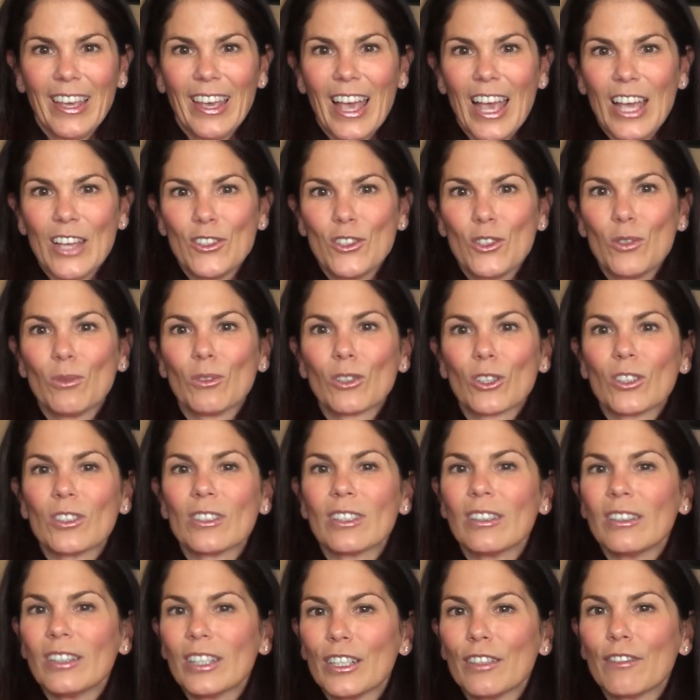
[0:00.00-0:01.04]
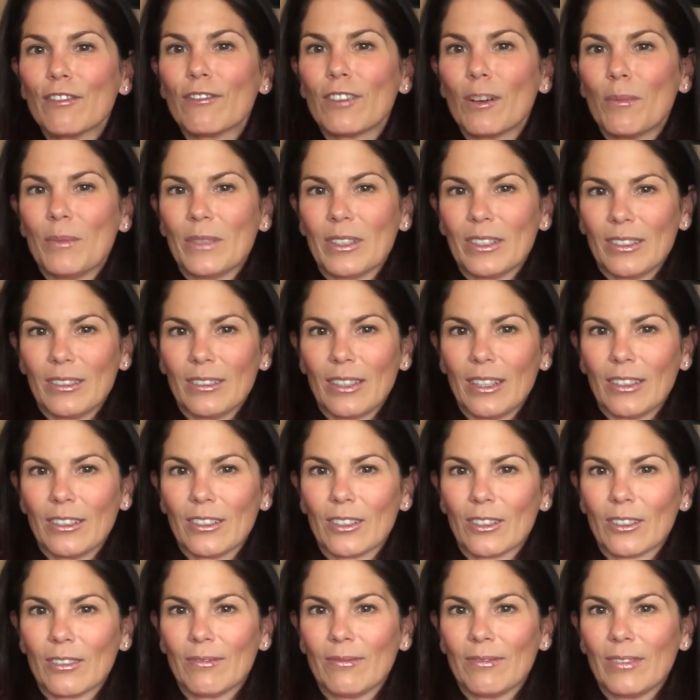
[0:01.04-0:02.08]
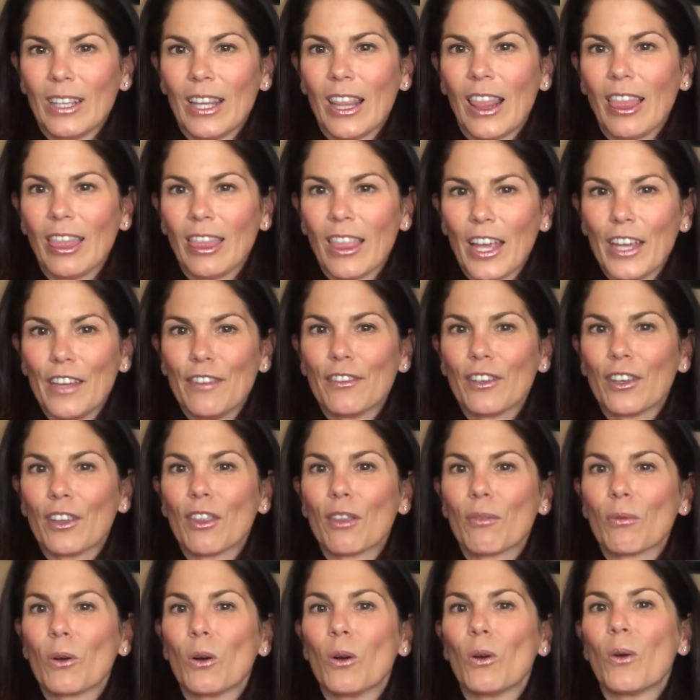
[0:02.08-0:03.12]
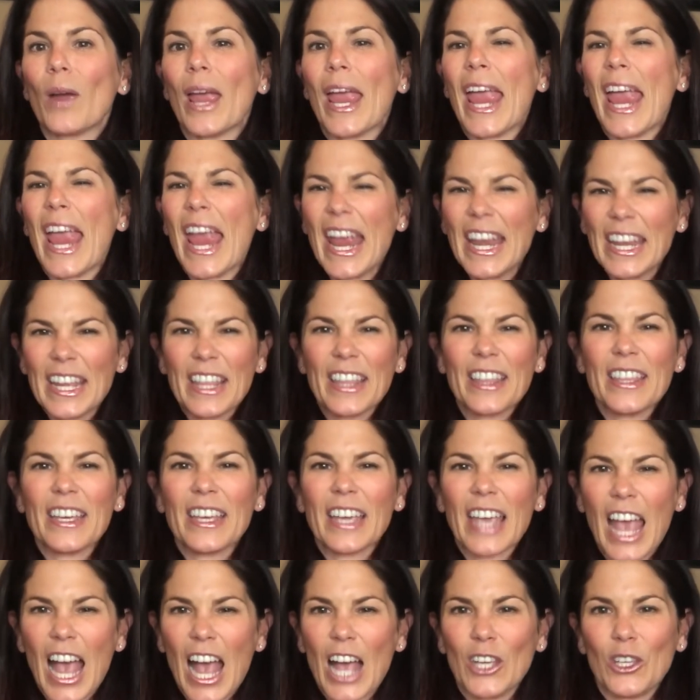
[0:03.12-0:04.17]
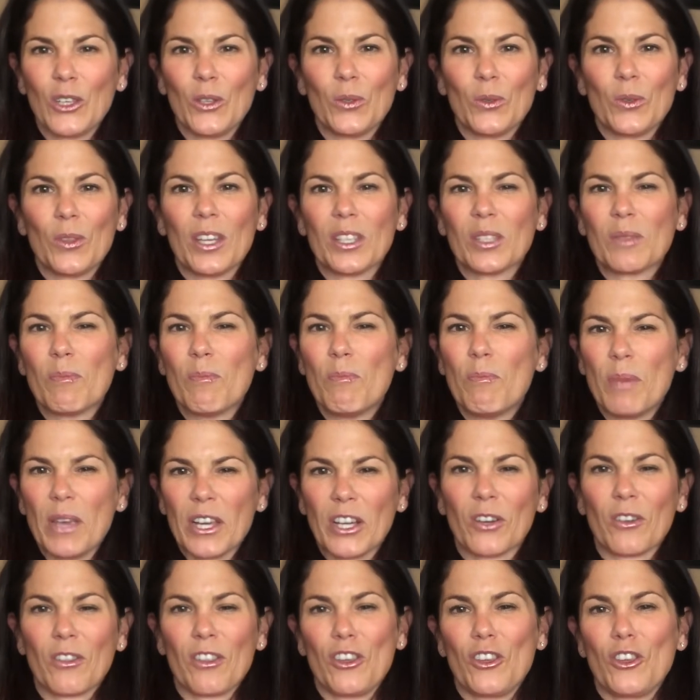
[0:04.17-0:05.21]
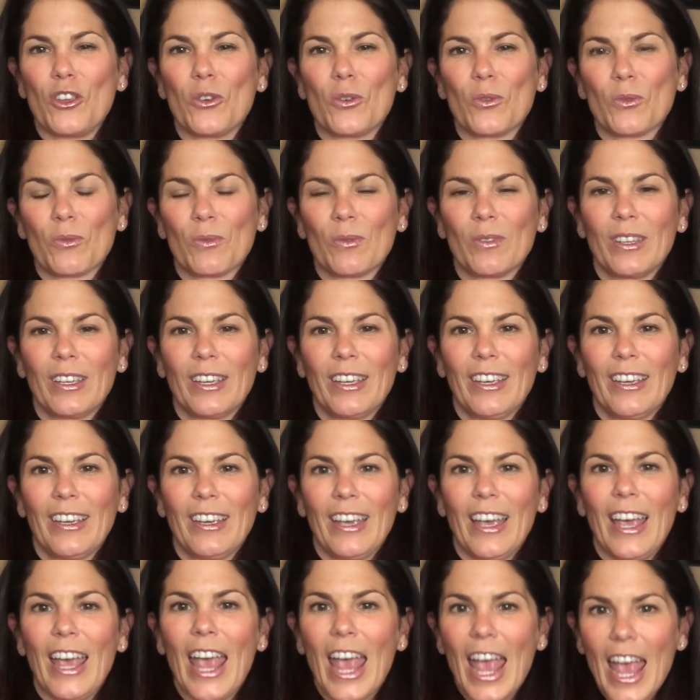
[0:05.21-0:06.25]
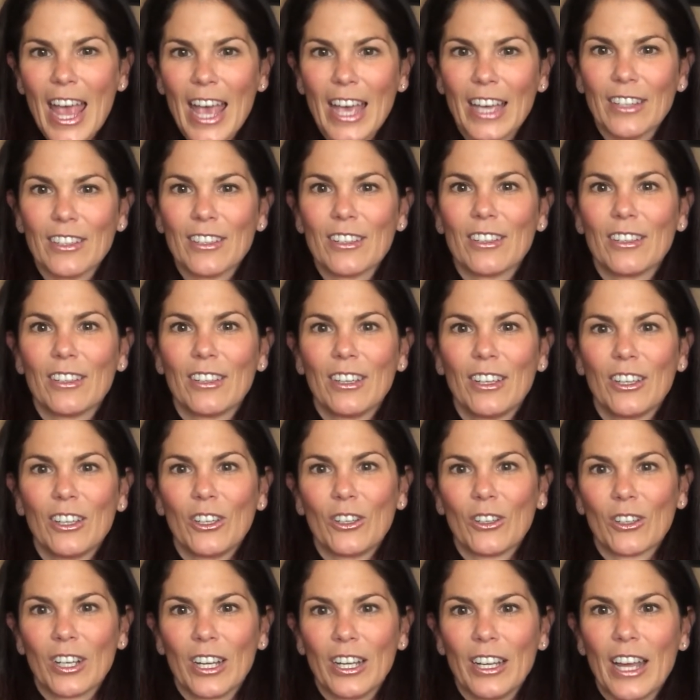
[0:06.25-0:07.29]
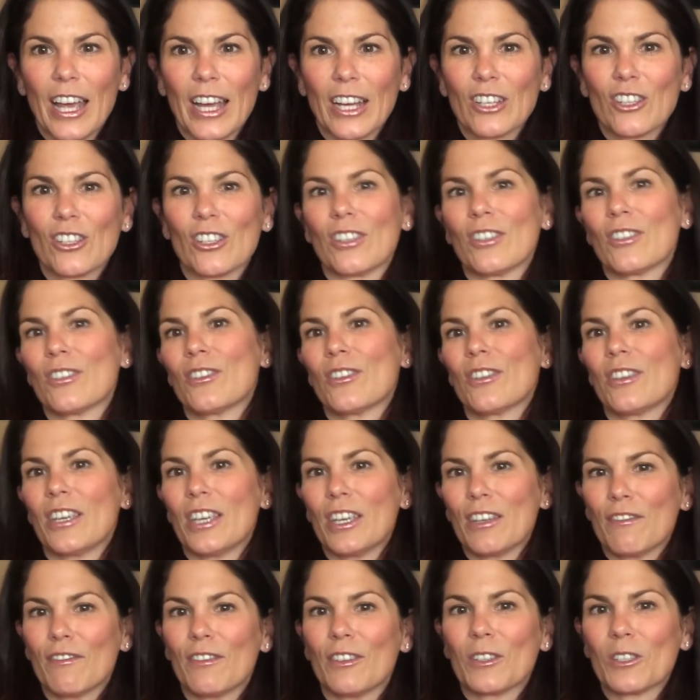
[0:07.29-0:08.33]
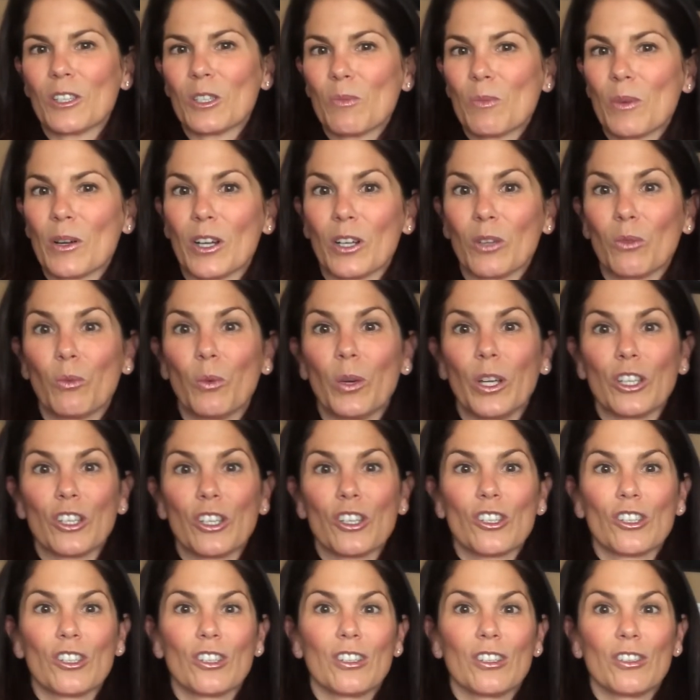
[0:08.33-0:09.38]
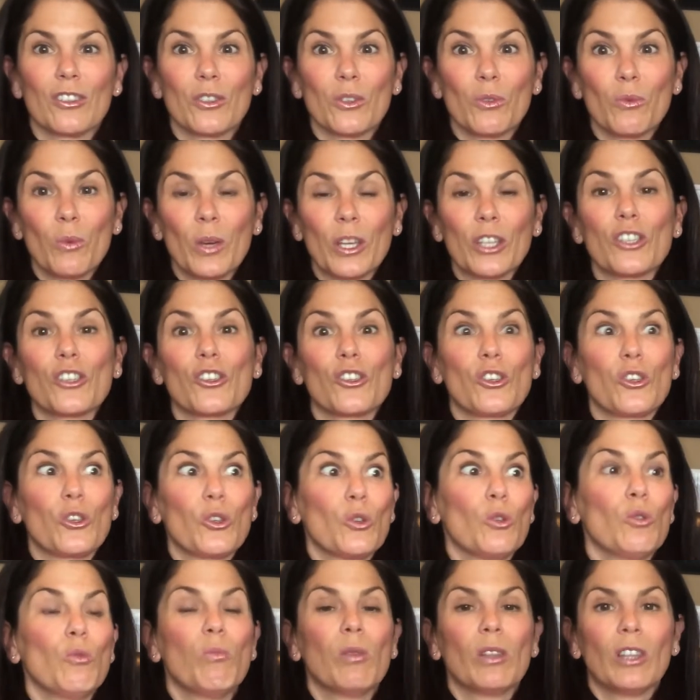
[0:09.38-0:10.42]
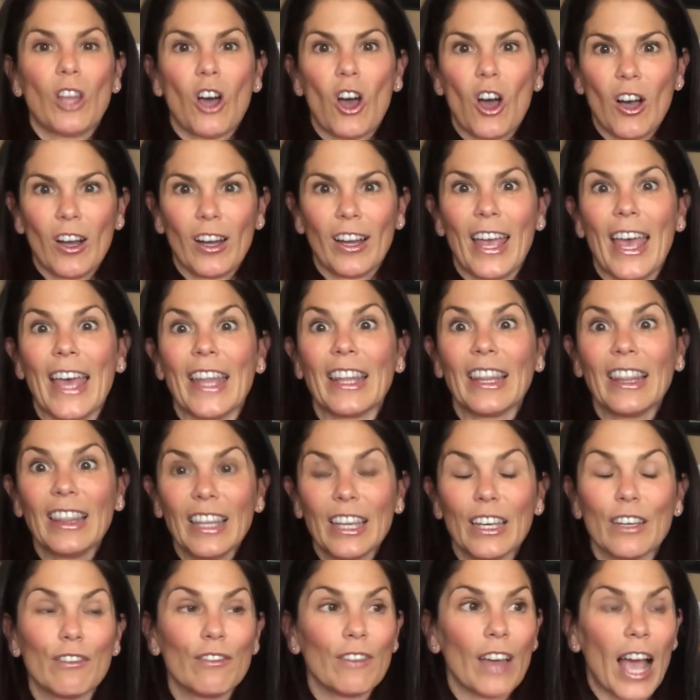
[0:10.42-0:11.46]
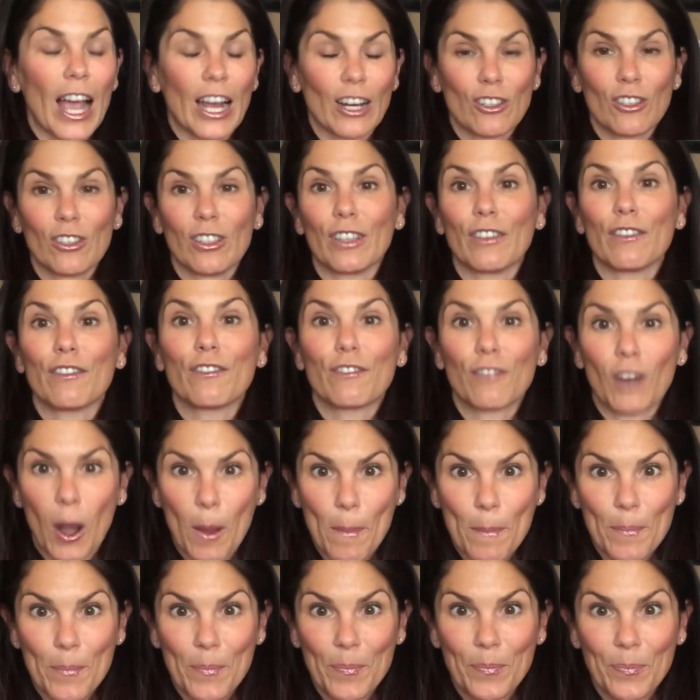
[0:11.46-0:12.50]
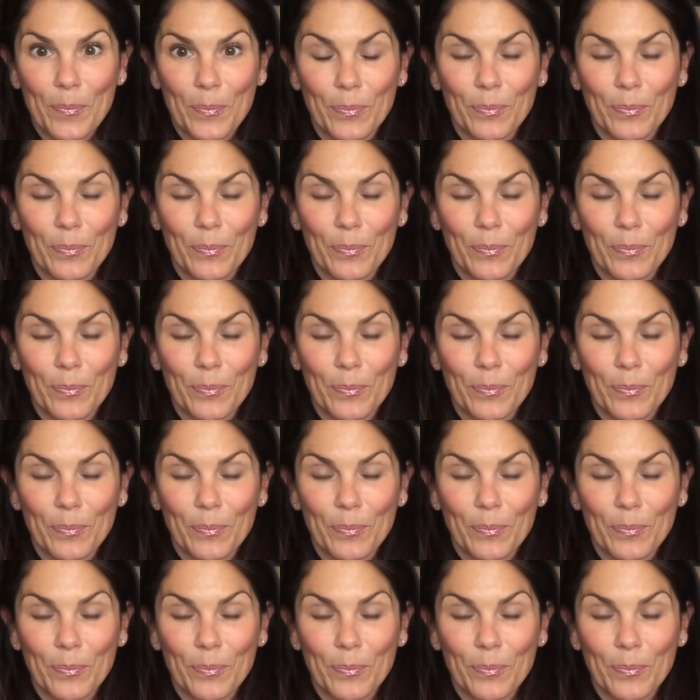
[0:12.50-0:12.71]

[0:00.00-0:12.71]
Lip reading: As you learn to live from this center, life can throw anything at you that's bigger than you and your connection to the infinite spirit to which you belong and live actually from.